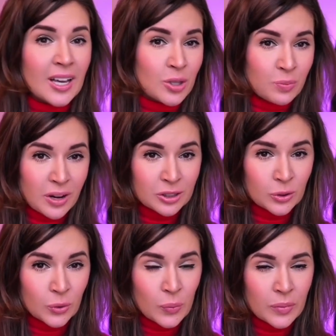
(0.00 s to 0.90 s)
as part
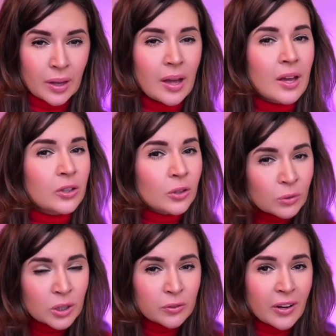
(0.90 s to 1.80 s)
2. You
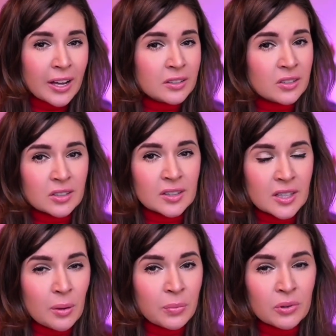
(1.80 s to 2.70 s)
will find these
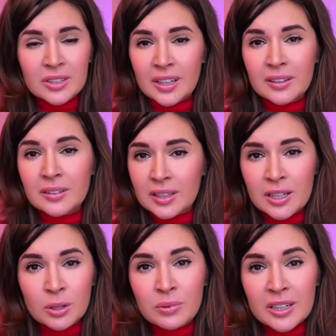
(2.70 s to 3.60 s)
examples in
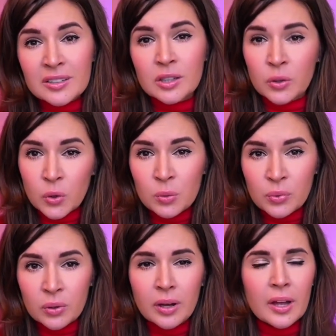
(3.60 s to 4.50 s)
Databricks
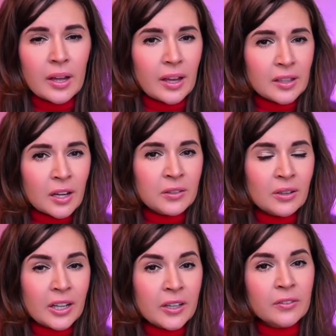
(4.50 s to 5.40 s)
cookbook and I will
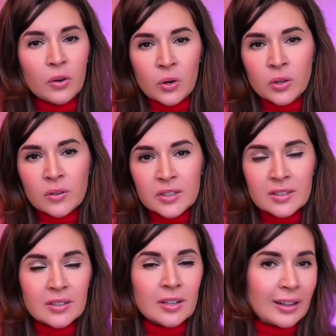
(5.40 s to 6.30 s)
leave all of
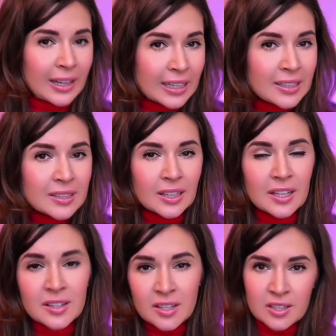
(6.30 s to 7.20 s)
these links in
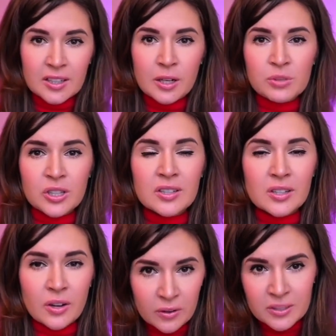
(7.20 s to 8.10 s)
the descriptions
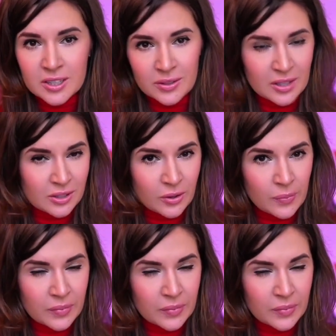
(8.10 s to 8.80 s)
of this video.